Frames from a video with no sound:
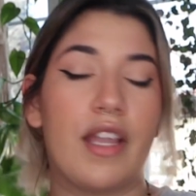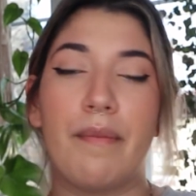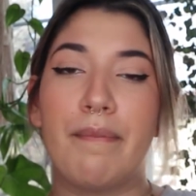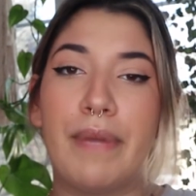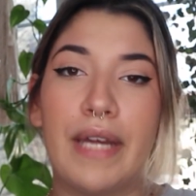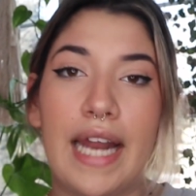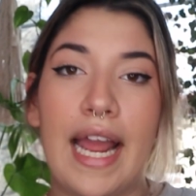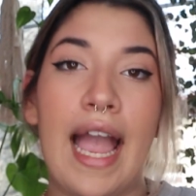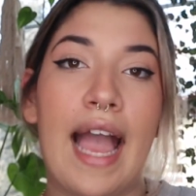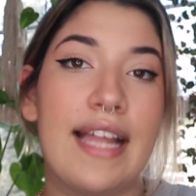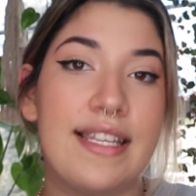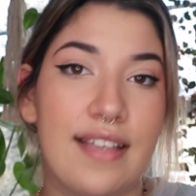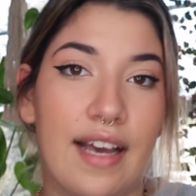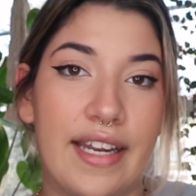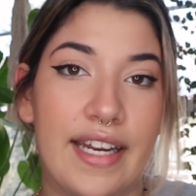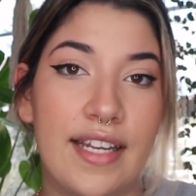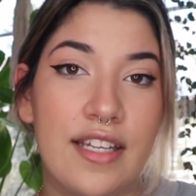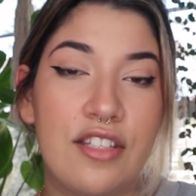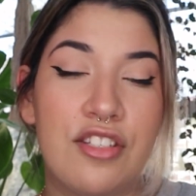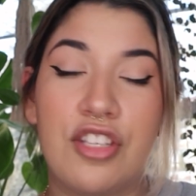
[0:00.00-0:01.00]
but I had
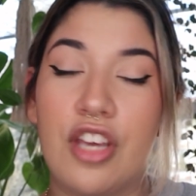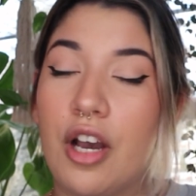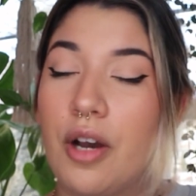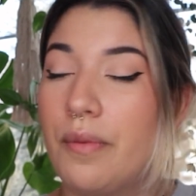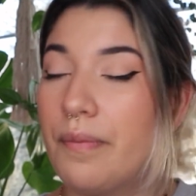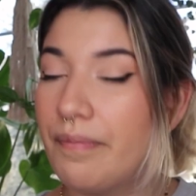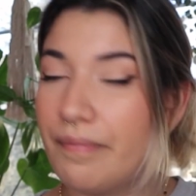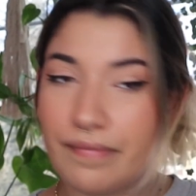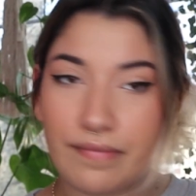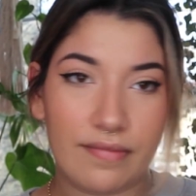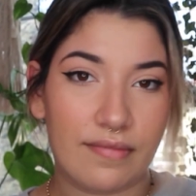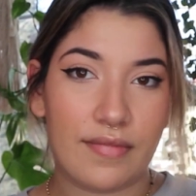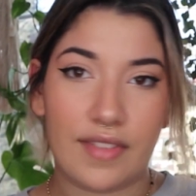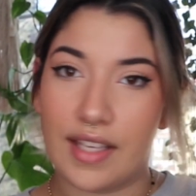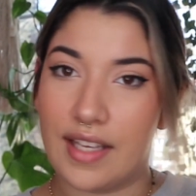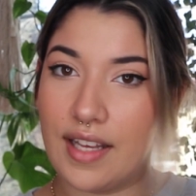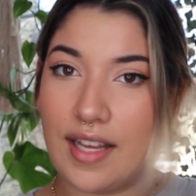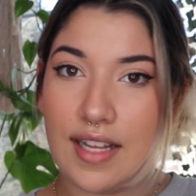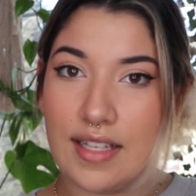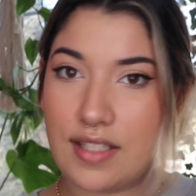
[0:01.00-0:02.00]
done it. So
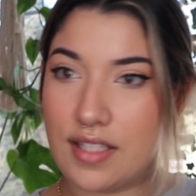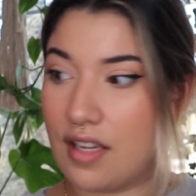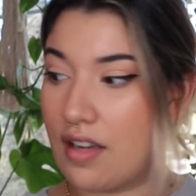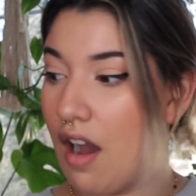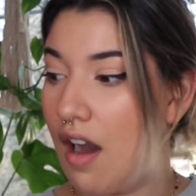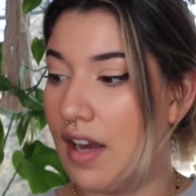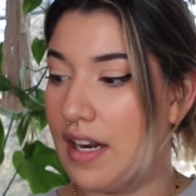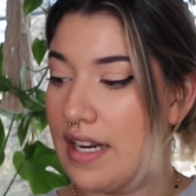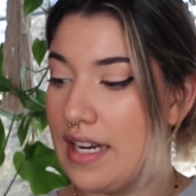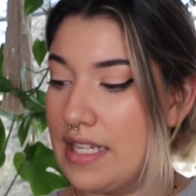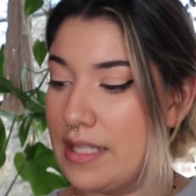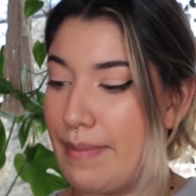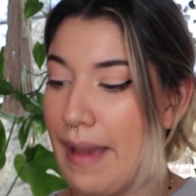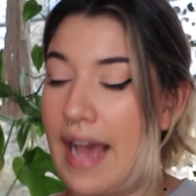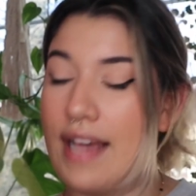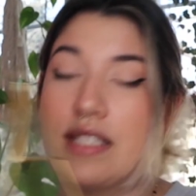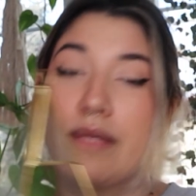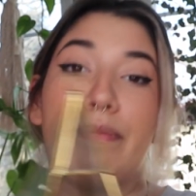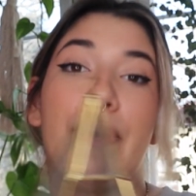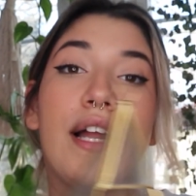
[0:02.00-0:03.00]
it's gone and it's
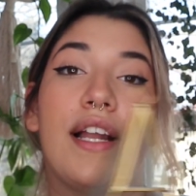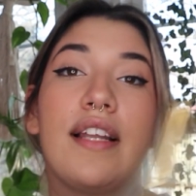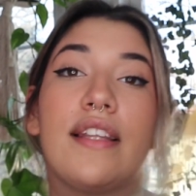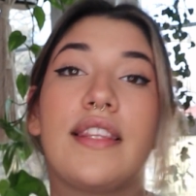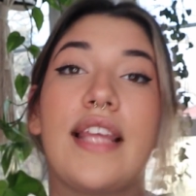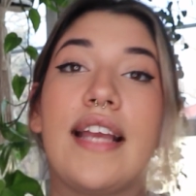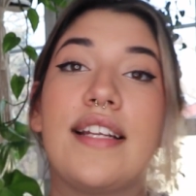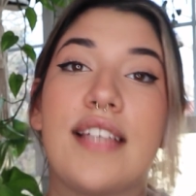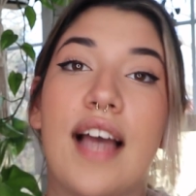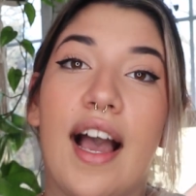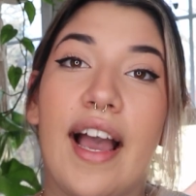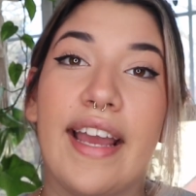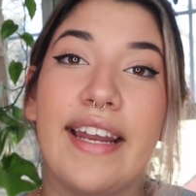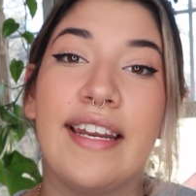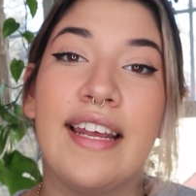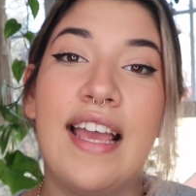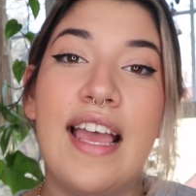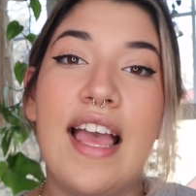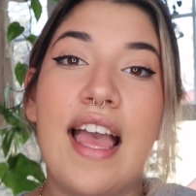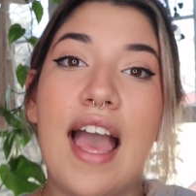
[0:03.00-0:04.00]
past. But they
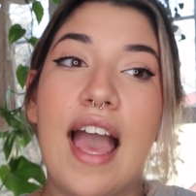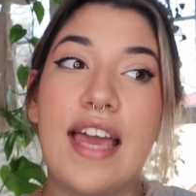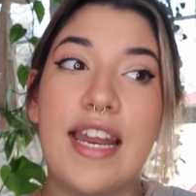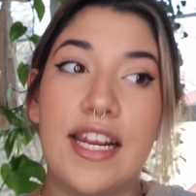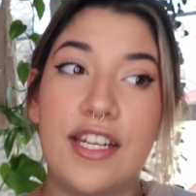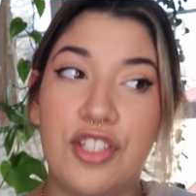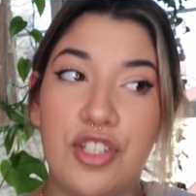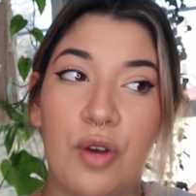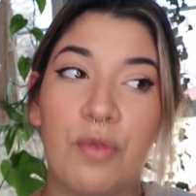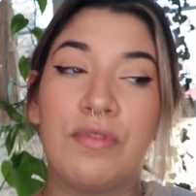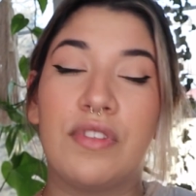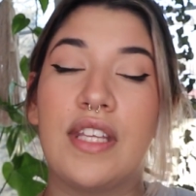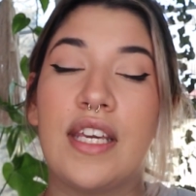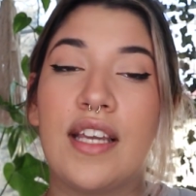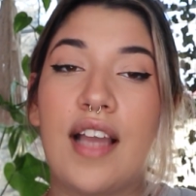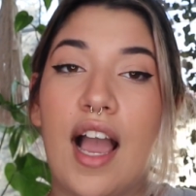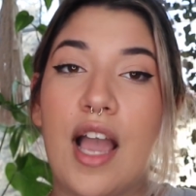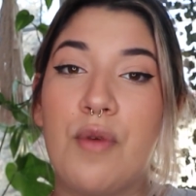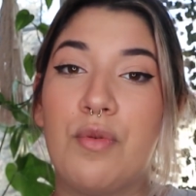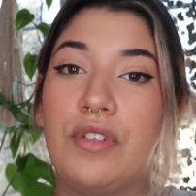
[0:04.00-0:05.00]
died, and I don't
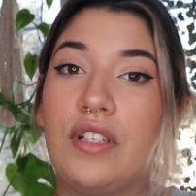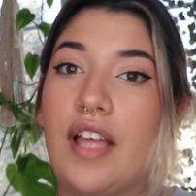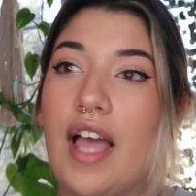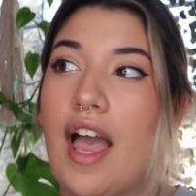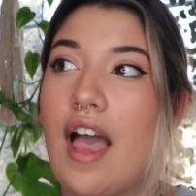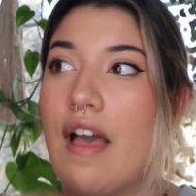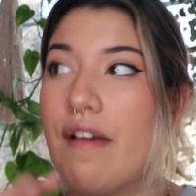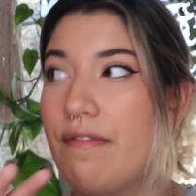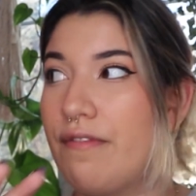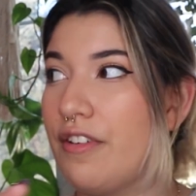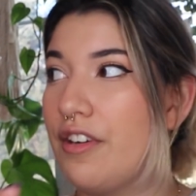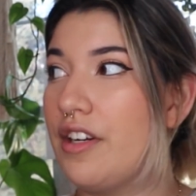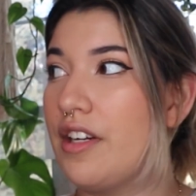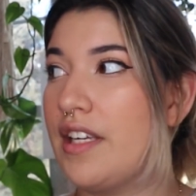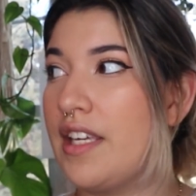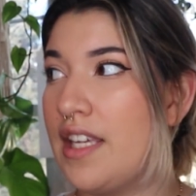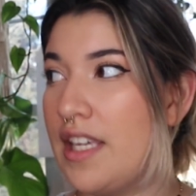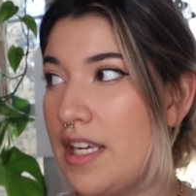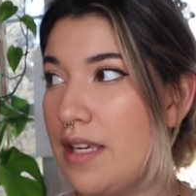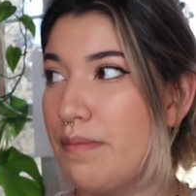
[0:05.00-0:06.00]
think I will ever
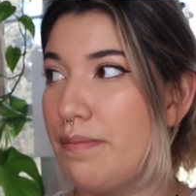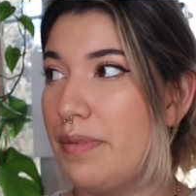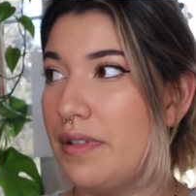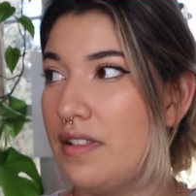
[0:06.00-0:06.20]
keep